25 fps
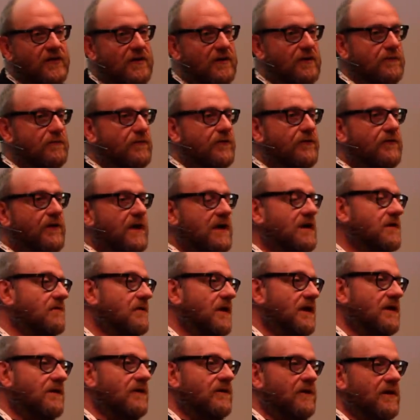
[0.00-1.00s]
I would
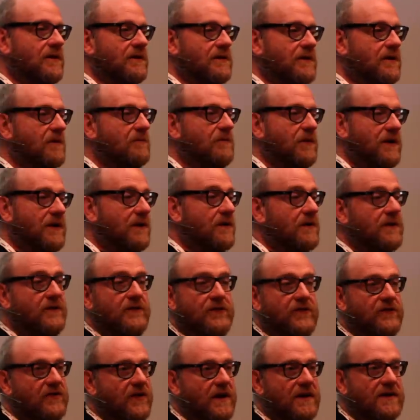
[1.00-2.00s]
recommend the company I
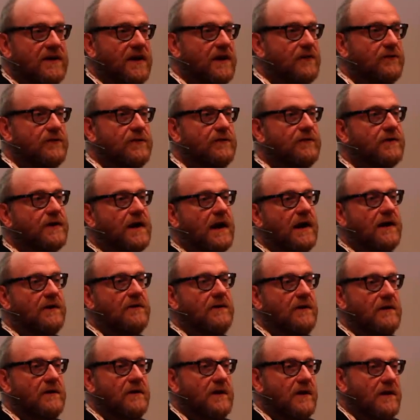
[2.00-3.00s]
use is Handheld Audio
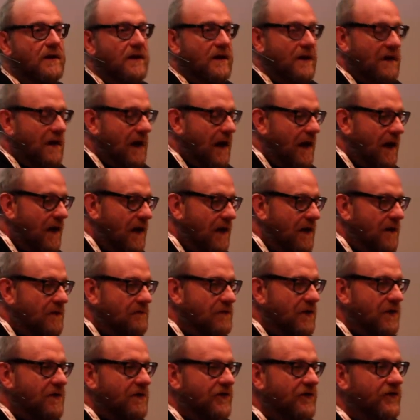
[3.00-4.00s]
uh,
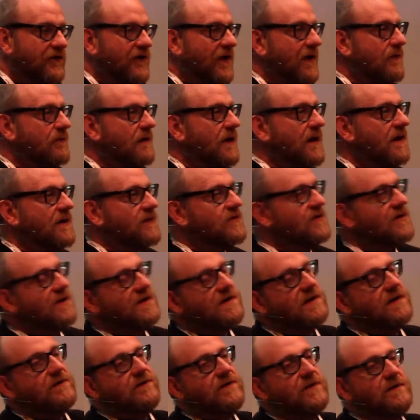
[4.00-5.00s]
because they will actually
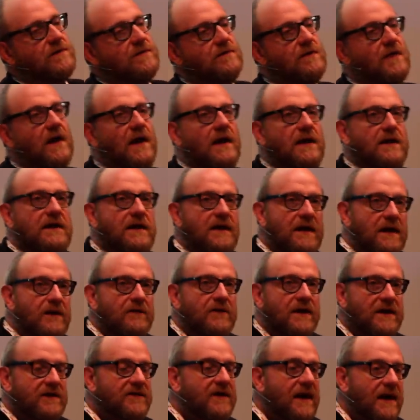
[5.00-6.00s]
give you a
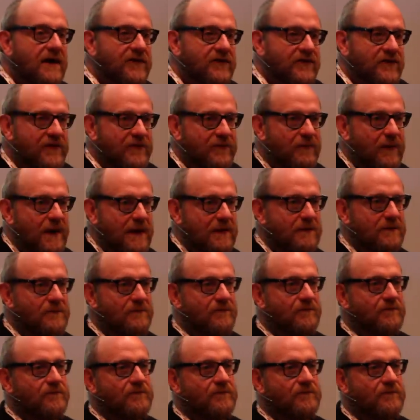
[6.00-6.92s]
hearing test as well.